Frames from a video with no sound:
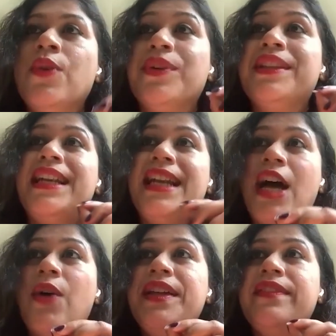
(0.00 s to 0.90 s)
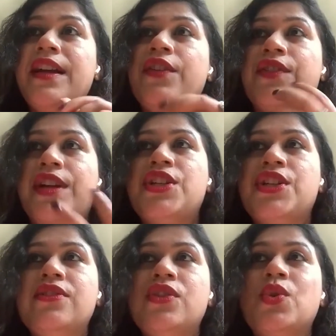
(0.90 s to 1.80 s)
with allowing their
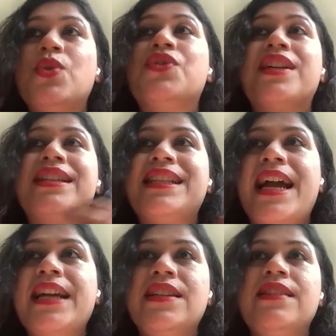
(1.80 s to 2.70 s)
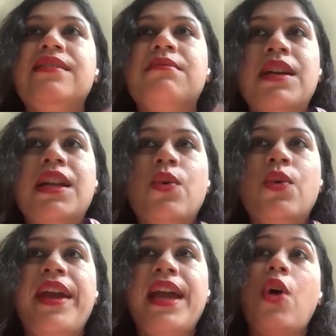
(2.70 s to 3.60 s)
creations to transact in a similar
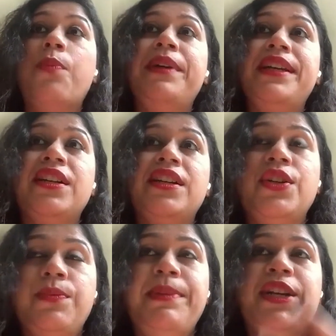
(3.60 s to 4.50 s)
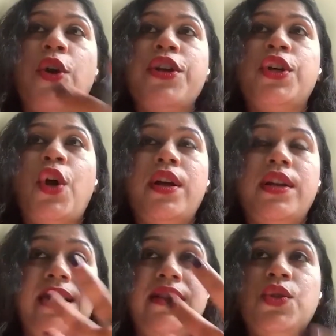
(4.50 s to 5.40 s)
way how Bitcoin
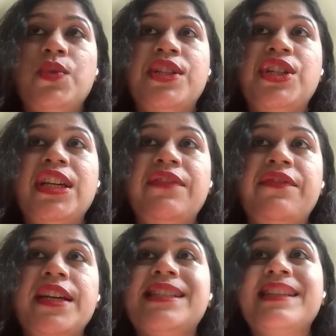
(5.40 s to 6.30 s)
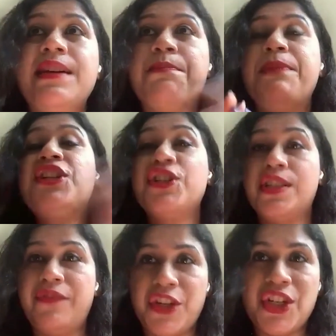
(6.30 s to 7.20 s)
does. To achieve its
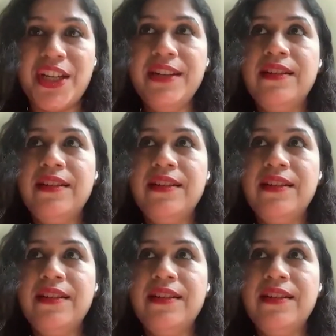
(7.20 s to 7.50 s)
ambitious vision,